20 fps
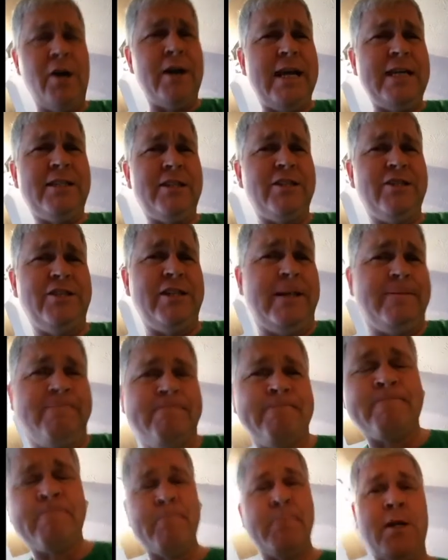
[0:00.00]
Oh, that's good
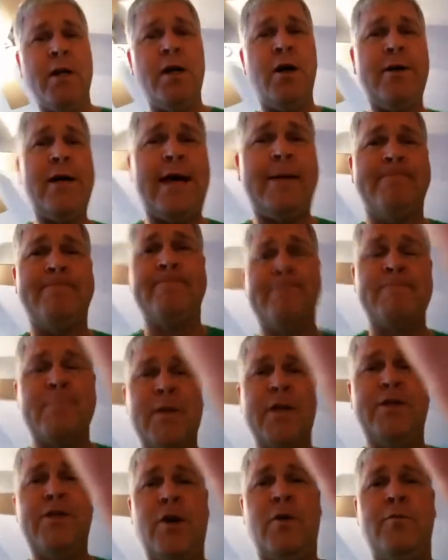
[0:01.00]
shit. Okay,
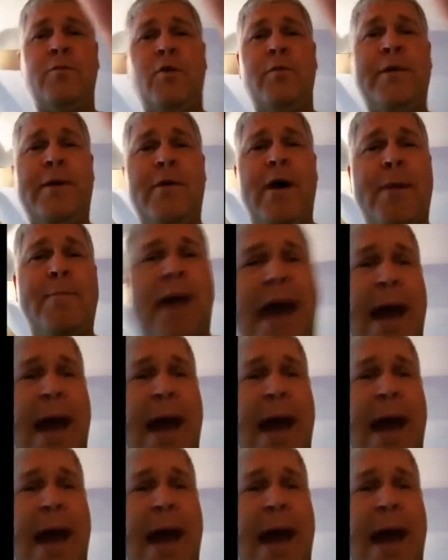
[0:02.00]
so we'll be right